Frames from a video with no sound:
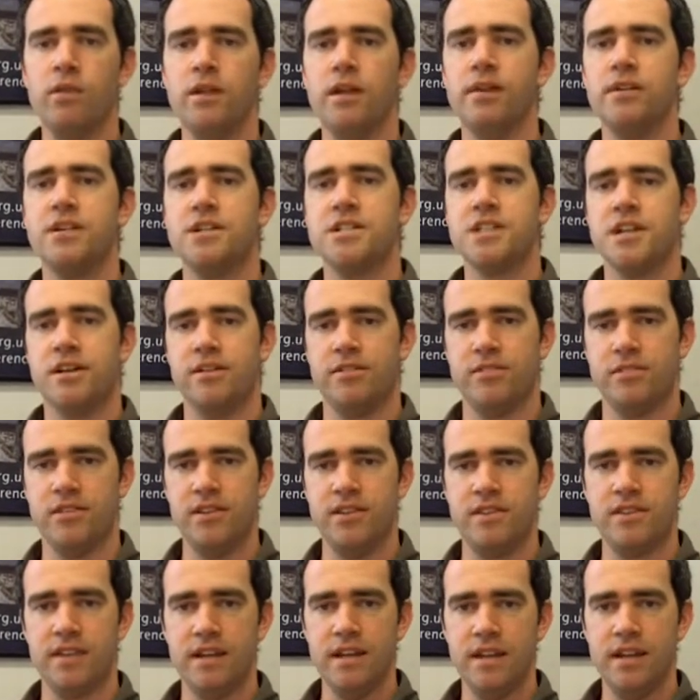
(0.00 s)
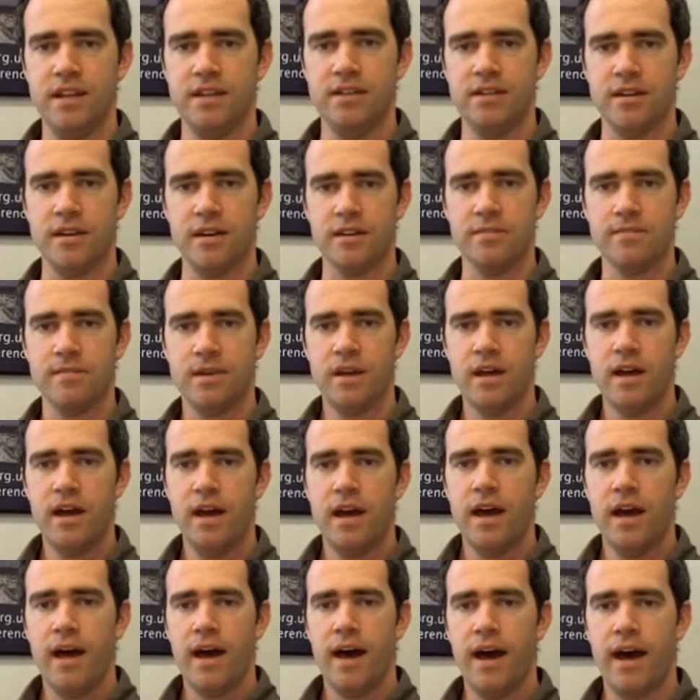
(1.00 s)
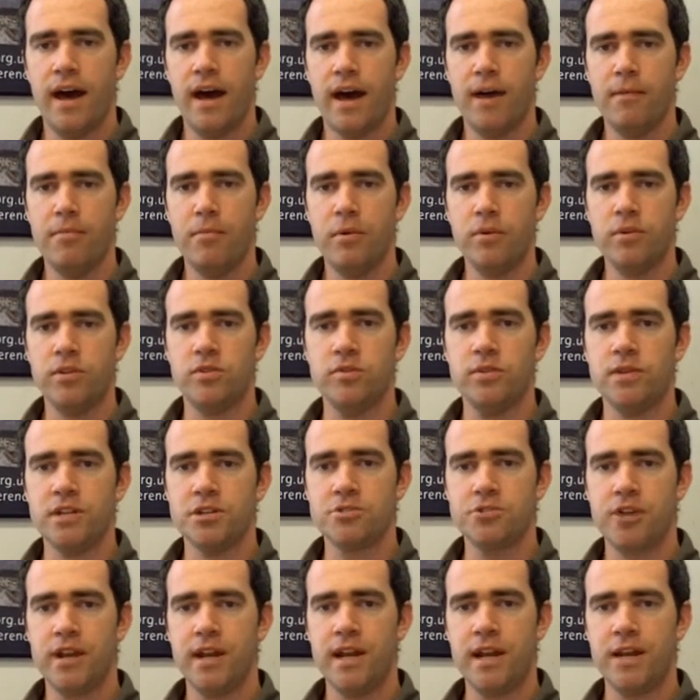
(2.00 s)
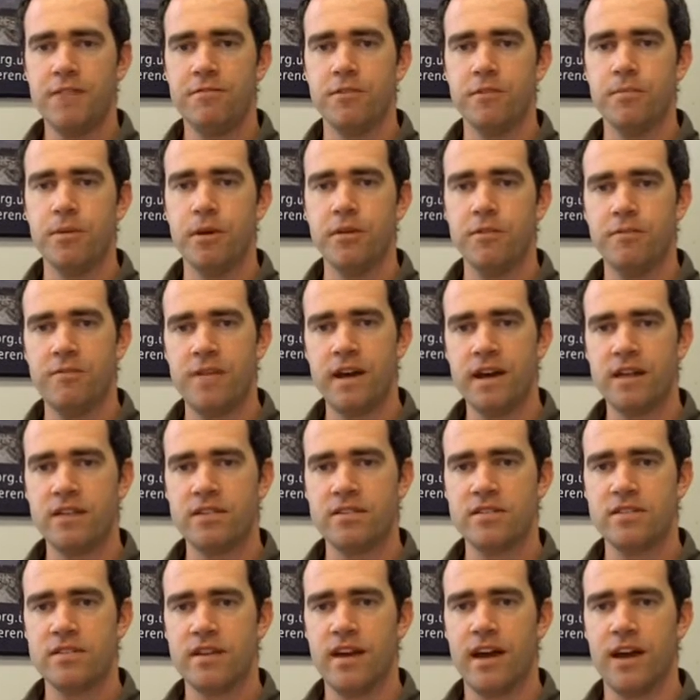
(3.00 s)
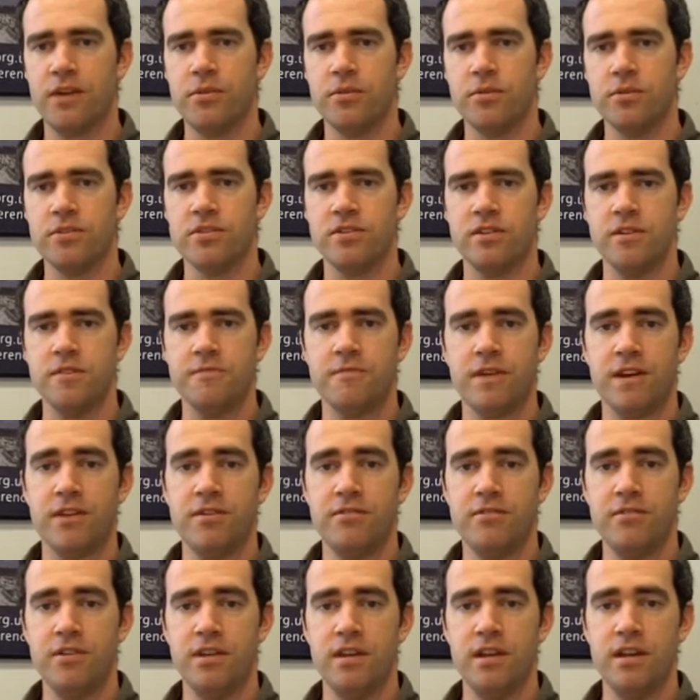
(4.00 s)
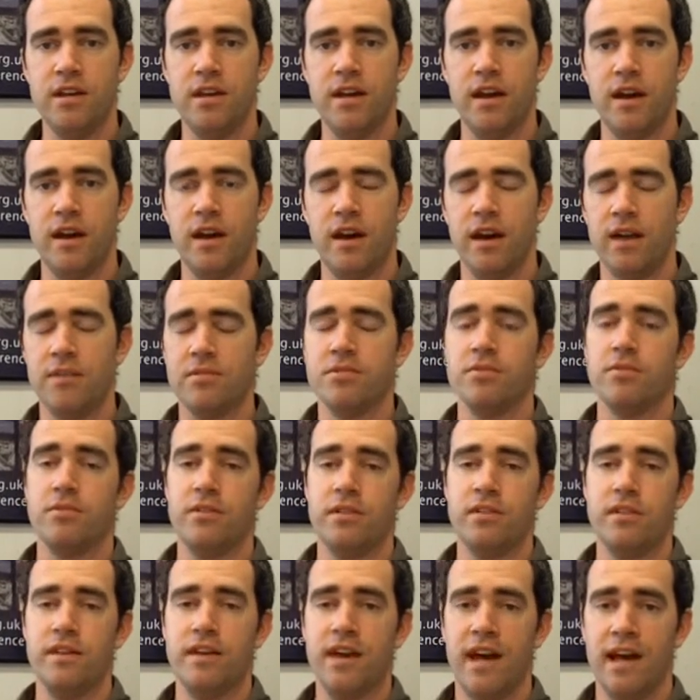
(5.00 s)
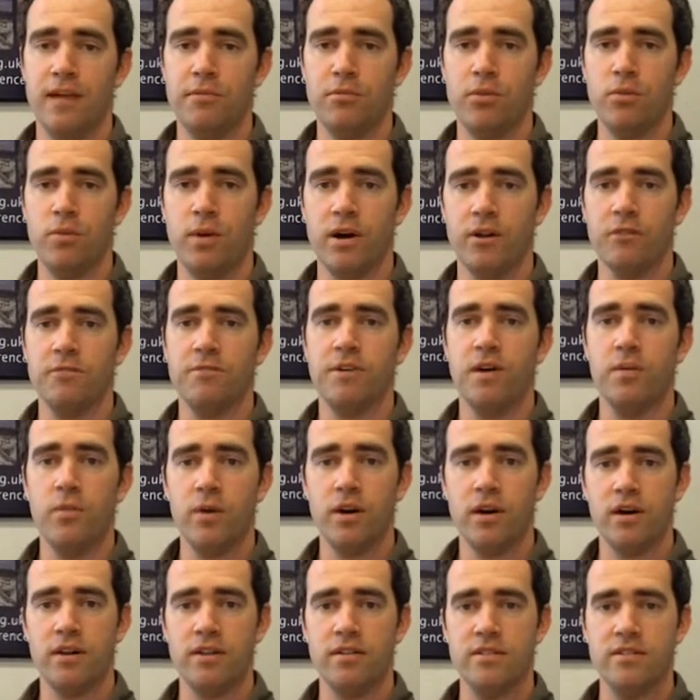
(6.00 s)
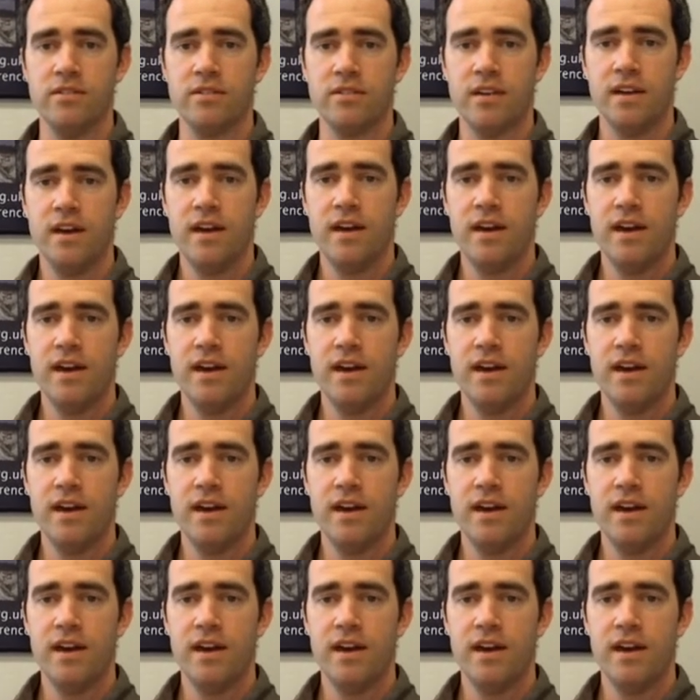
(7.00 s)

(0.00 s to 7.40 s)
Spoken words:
load of charities in India, doing training for both vets and also the animal welfare workers.